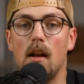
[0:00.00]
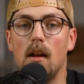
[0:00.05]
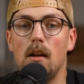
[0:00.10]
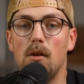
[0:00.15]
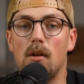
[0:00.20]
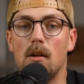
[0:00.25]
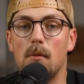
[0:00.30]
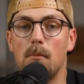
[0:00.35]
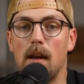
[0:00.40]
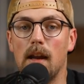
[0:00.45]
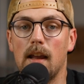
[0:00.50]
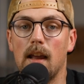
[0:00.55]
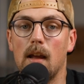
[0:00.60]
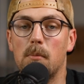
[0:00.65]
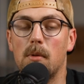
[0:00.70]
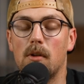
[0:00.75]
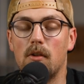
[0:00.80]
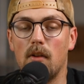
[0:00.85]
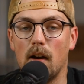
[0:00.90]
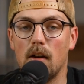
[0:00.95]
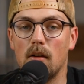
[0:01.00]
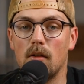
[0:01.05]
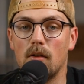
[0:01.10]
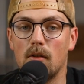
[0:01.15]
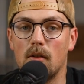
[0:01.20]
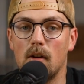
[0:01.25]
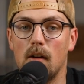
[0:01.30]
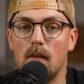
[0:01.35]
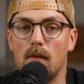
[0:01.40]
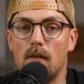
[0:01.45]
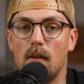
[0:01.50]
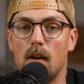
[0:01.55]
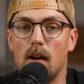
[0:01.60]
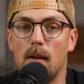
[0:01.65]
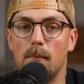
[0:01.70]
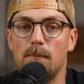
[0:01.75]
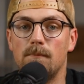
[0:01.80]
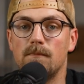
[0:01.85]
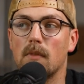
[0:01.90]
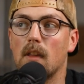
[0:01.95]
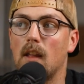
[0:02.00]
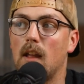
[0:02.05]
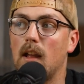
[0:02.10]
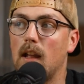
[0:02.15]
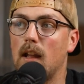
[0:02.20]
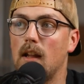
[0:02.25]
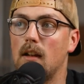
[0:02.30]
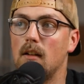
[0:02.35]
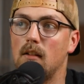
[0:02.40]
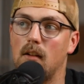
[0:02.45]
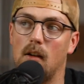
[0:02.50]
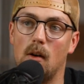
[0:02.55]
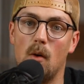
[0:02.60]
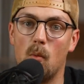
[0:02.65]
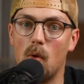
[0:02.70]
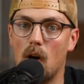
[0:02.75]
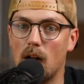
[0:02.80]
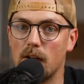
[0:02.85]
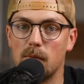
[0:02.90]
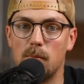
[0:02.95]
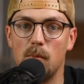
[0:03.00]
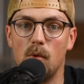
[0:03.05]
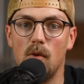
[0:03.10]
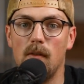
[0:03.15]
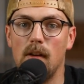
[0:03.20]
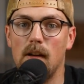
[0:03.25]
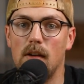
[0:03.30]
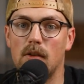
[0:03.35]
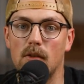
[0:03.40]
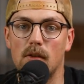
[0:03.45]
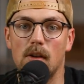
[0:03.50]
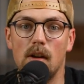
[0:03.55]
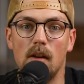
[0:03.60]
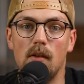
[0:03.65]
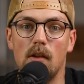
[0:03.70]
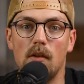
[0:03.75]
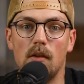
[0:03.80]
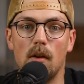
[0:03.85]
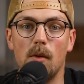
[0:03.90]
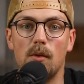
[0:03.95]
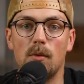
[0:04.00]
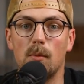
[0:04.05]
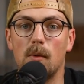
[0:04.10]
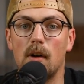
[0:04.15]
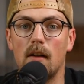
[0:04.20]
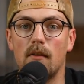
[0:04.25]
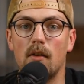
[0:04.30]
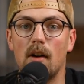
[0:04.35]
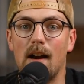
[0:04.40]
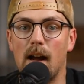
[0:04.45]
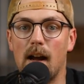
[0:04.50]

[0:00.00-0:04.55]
you can make a projector screen frame and you know watch movies or tv shows whatever